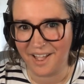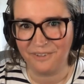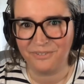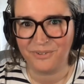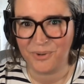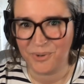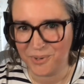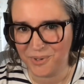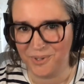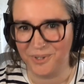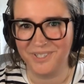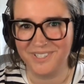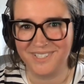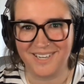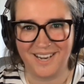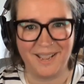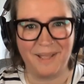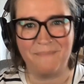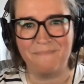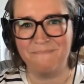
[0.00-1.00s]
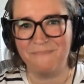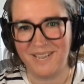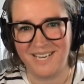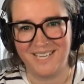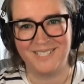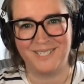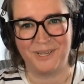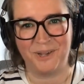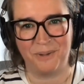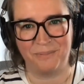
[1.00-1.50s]
of course, like
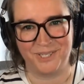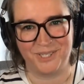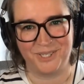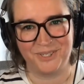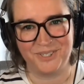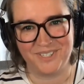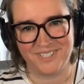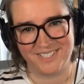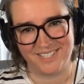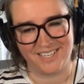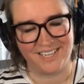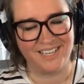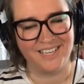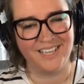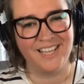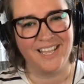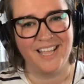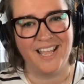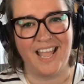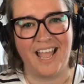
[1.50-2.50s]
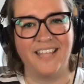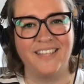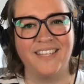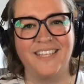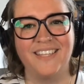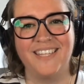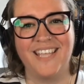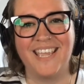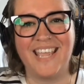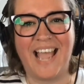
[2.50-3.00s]
amazing opportunity. And
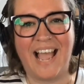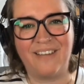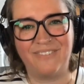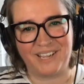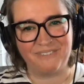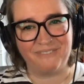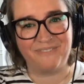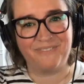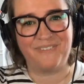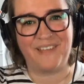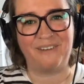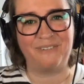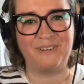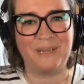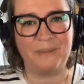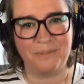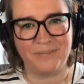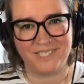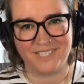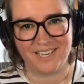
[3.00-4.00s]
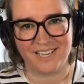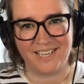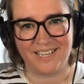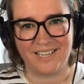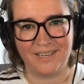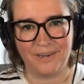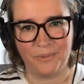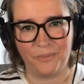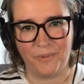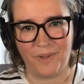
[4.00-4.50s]
then they have a very
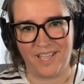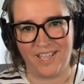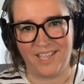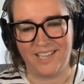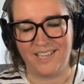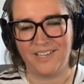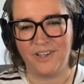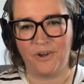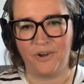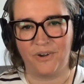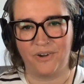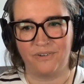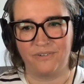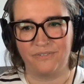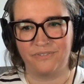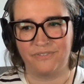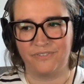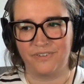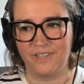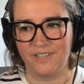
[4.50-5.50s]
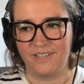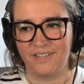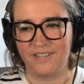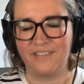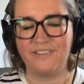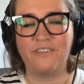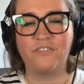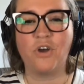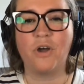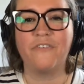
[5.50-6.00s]
particular way of they
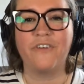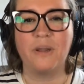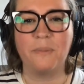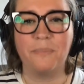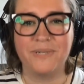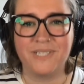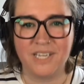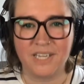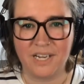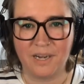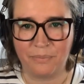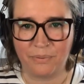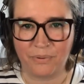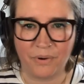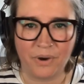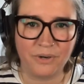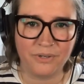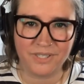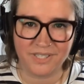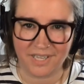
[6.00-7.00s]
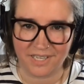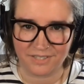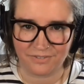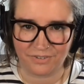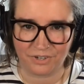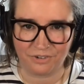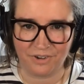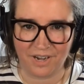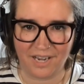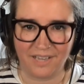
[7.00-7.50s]
have got a very particular process for
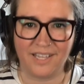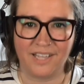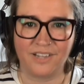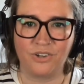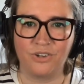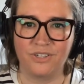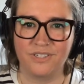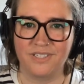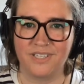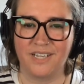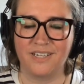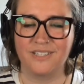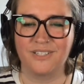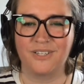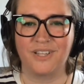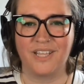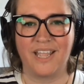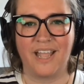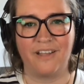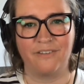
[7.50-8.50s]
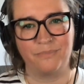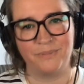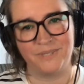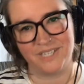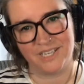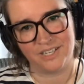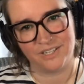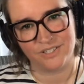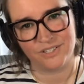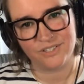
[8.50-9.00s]
creating that content. So they have
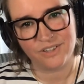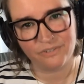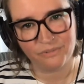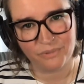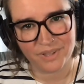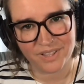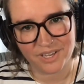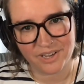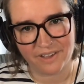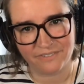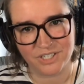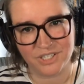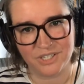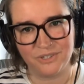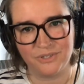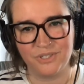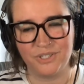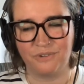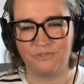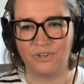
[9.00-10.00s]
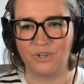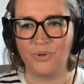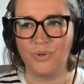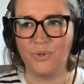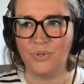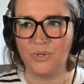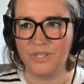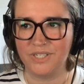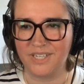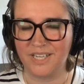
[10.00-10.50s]
particular software that you have to use to
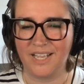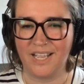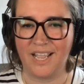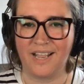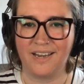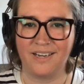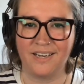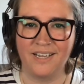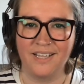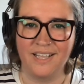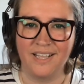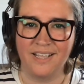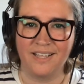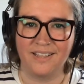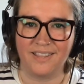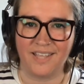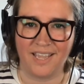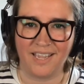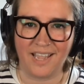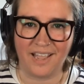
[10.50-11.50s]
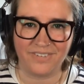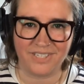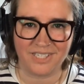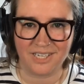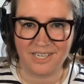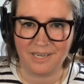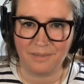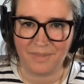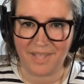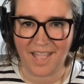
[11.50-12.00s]
record it, and they have a
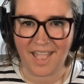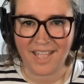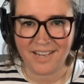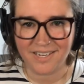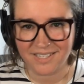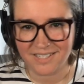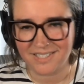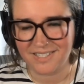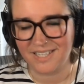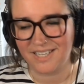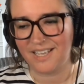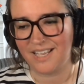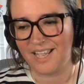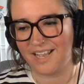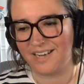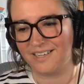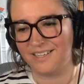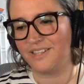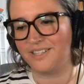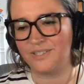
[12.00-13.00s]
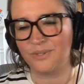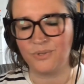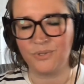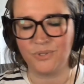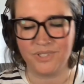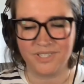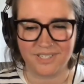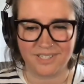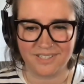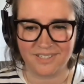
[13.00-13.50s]
team that edits it, and there's all
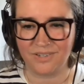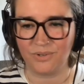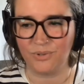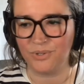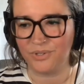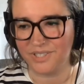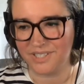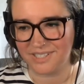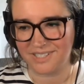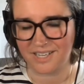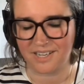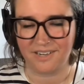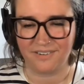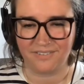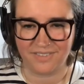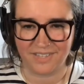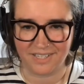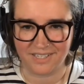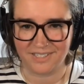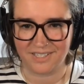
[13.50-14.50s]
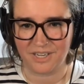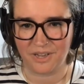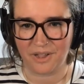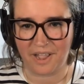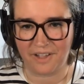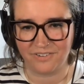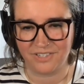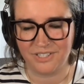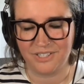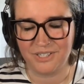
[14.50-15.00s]
these kind of things that you
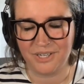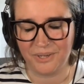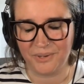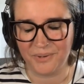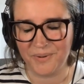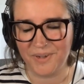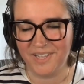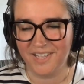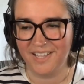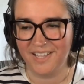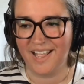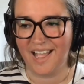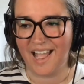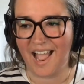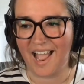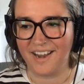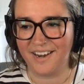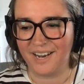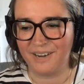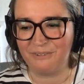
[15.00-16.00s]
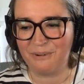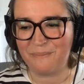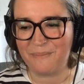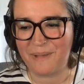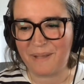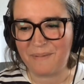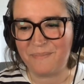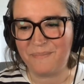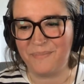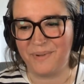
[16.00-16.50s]
have to do. And I
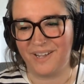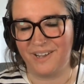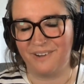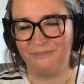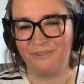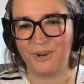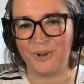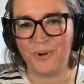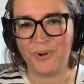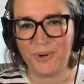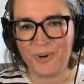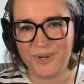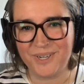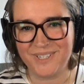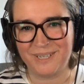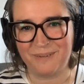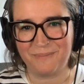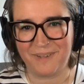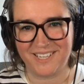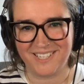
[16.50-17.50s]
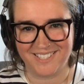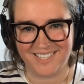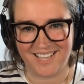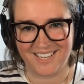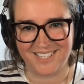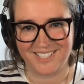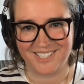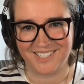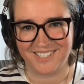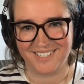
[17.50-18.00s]
remember recording my
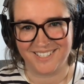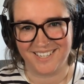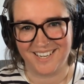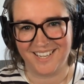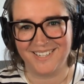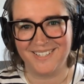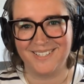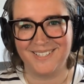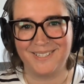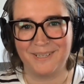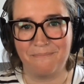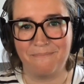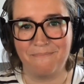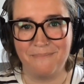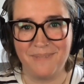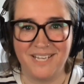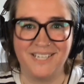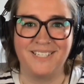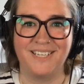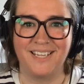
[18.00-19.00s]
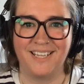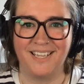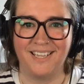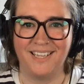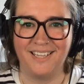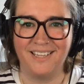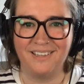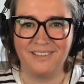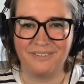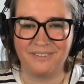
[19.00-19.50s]
session and submitting
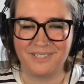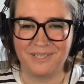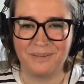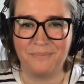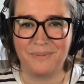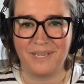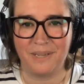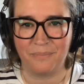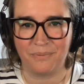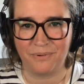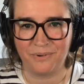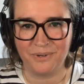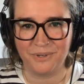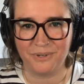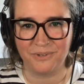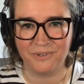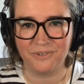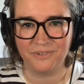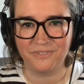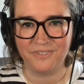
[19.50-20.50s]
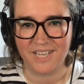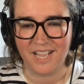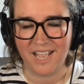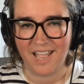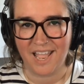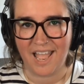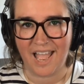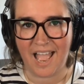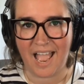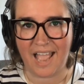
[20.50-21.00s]
it to be approved.
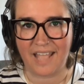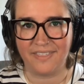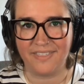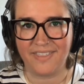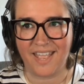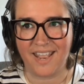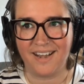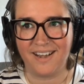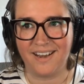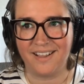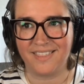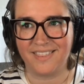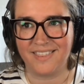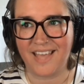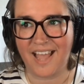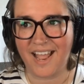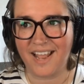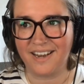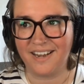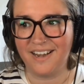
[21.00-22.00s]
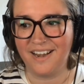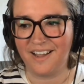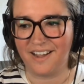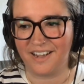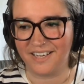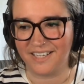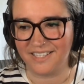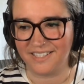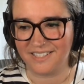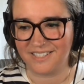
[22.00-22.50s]
And then that
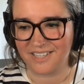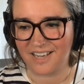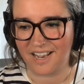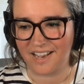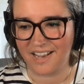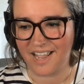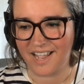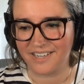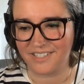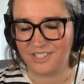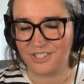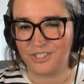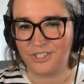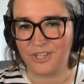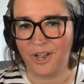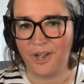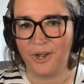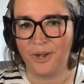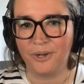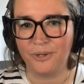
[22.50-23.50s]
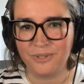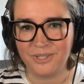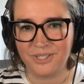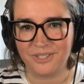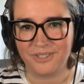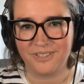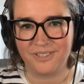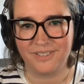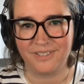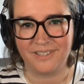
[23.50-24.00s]
night I had a
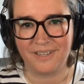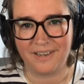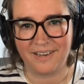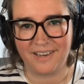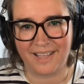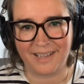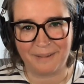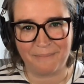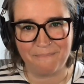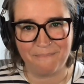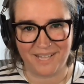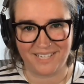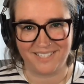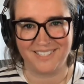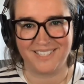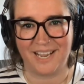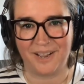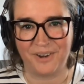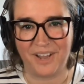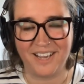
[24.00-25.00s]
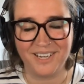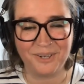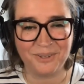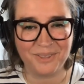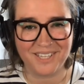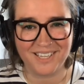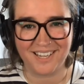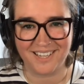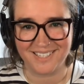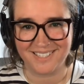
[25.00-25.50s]
total like meltdown. I don't
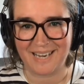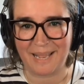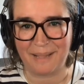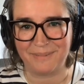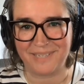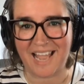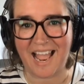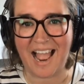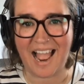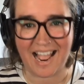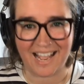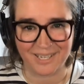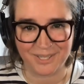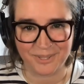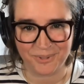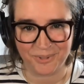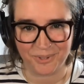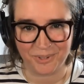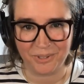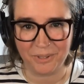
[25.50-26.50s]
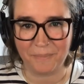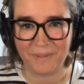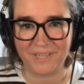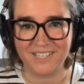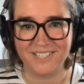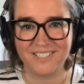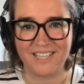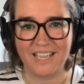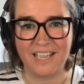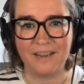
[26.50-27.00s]
think I slept at all
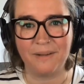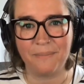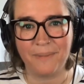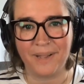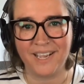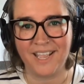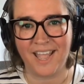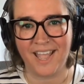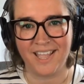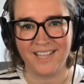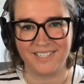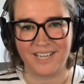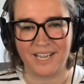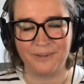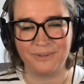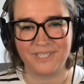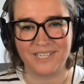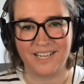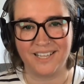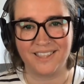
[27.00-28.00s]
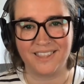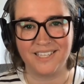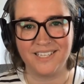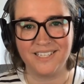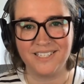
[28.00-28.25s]
because in my head I was like,